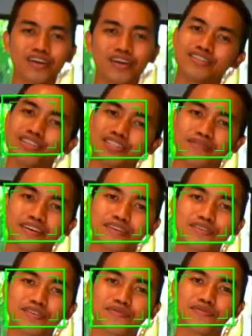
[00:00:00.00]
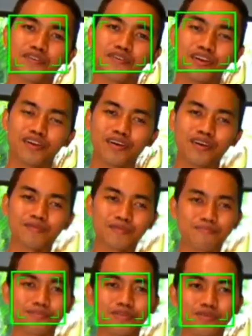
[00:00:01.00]
It's very good for
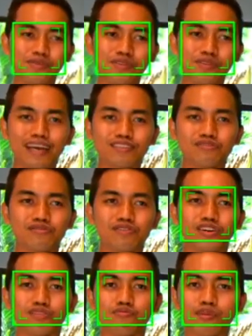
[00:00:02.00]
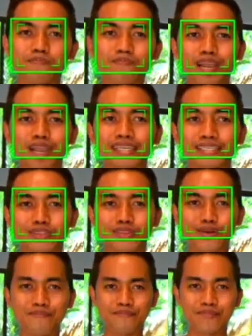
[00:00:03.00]
people who would like to replace their
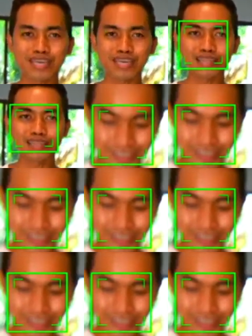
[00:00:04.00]
meal.